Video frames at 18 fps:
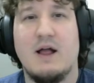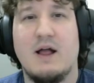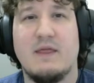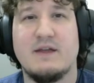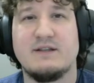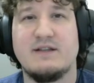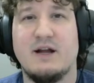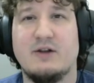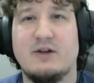
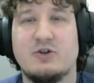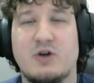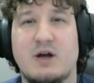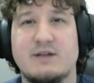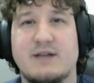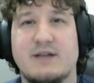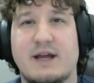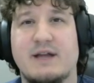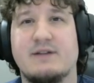This deck
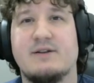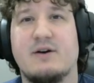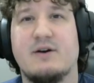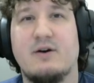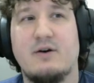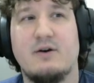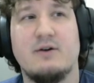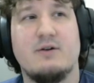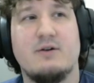draws a
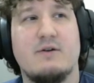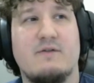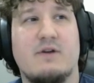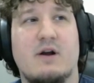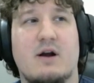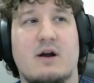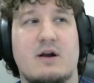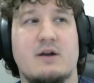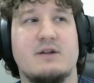ton of
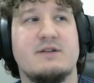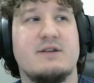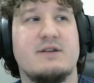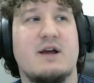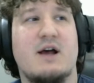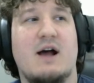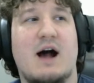cards.